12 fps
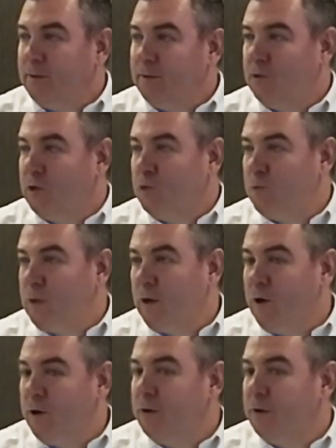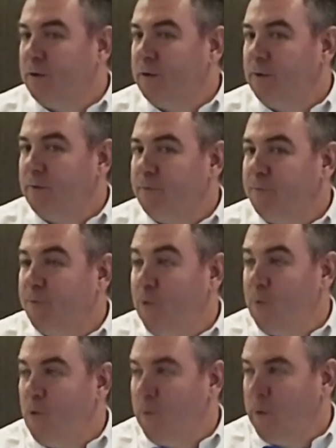disregarded for the
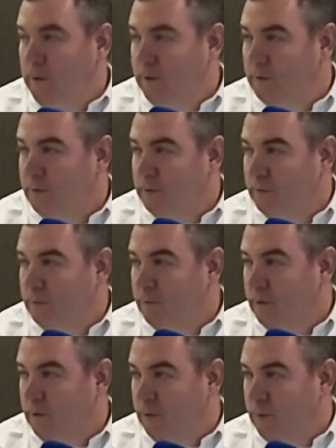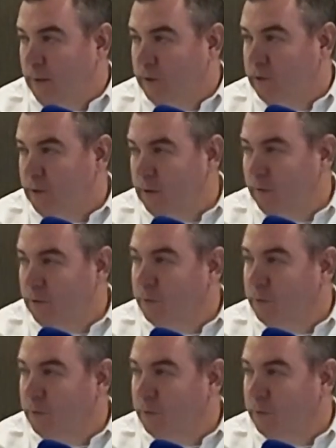moment. So we're not going to mention all other